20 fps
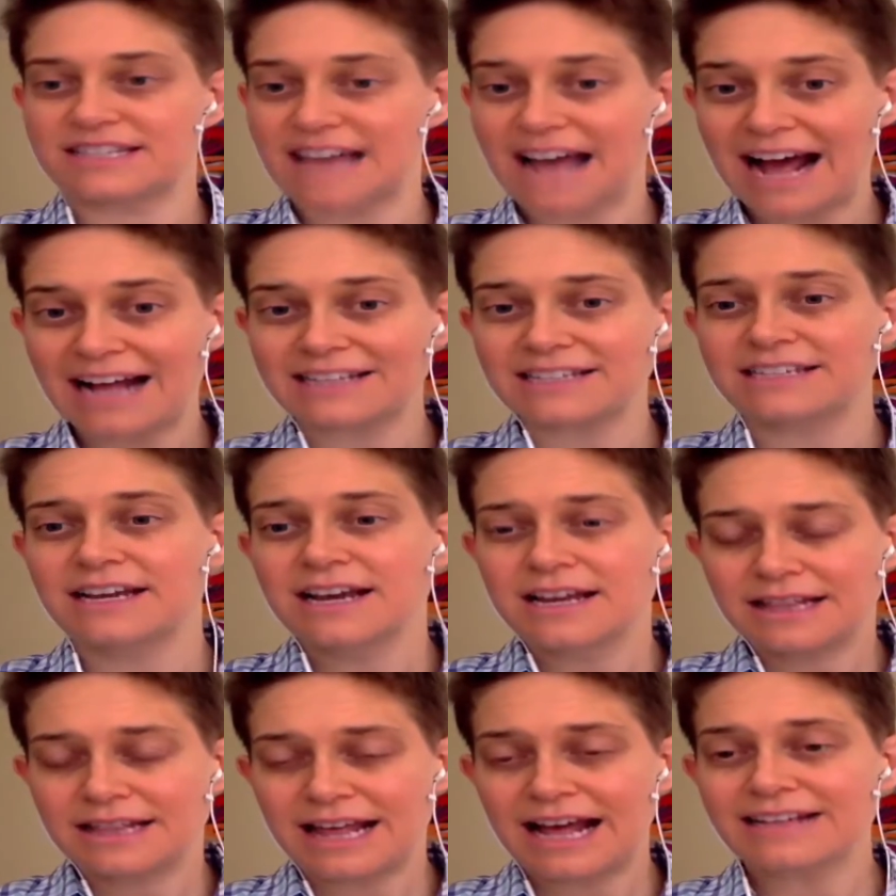That's
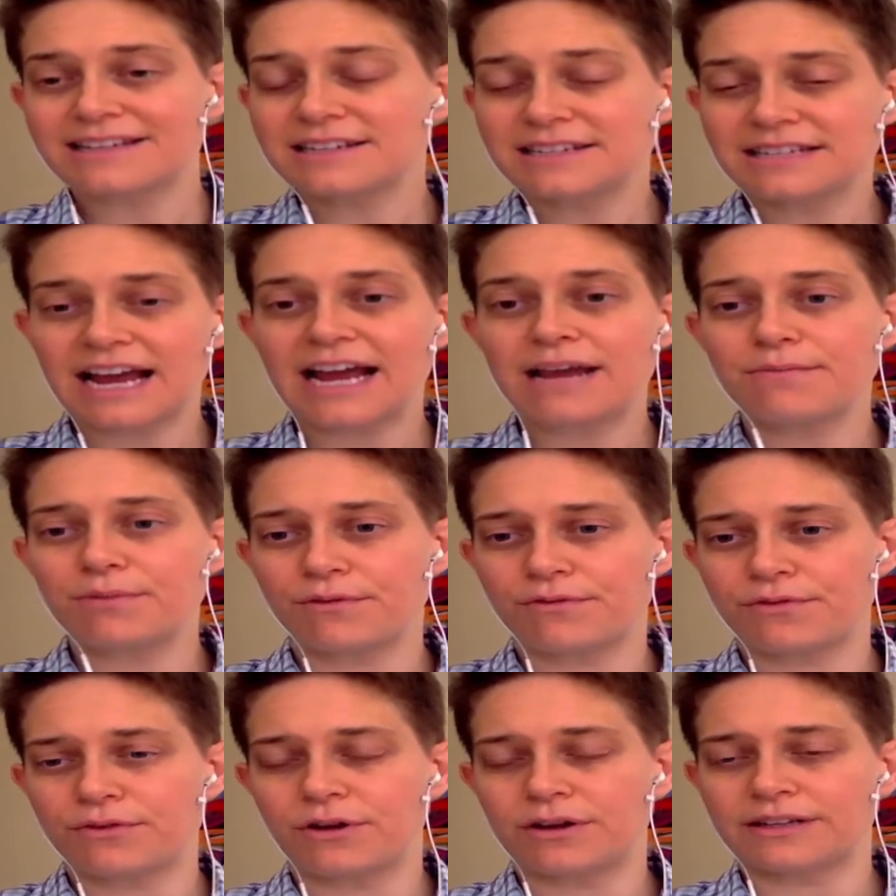a type
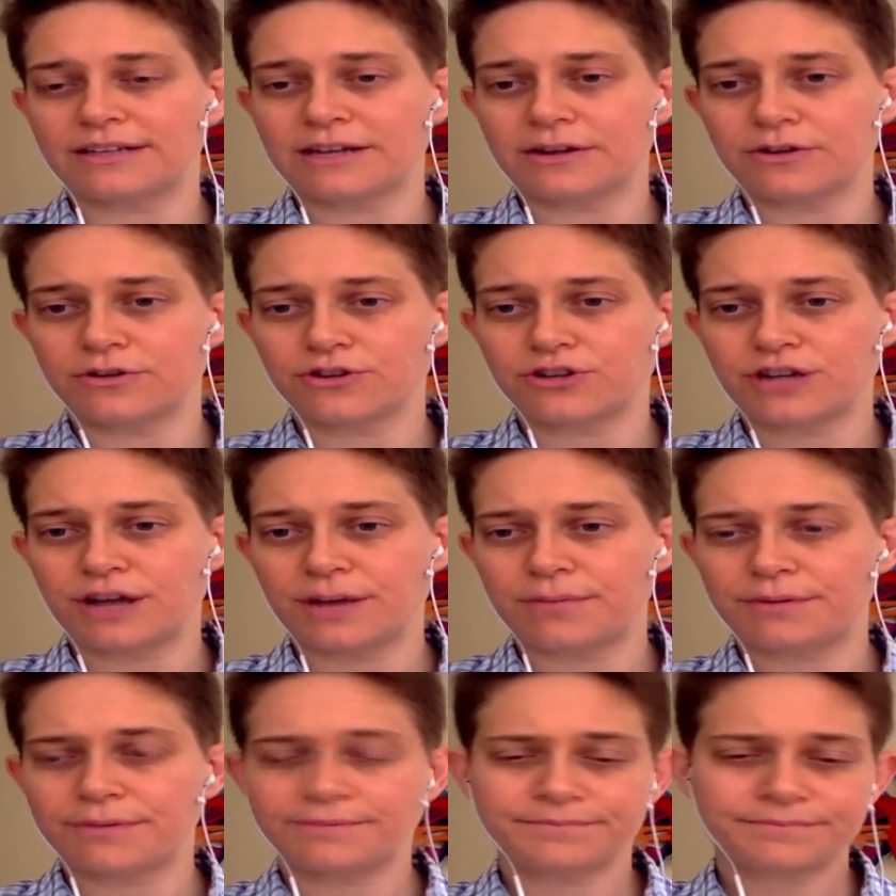of thought
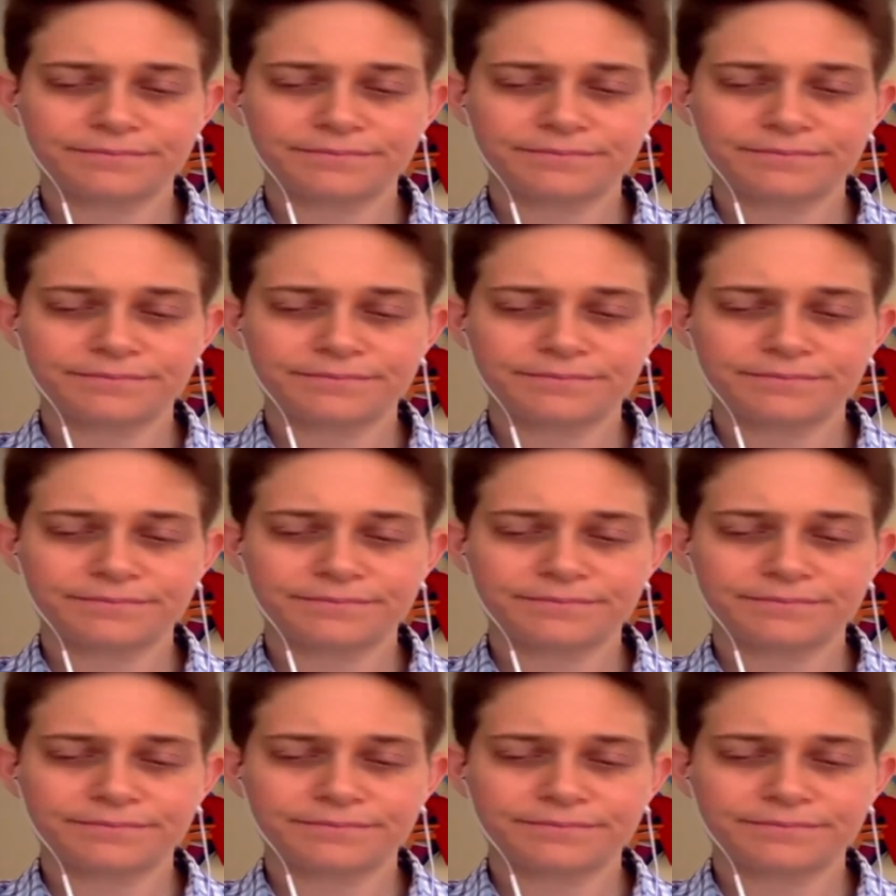leadership.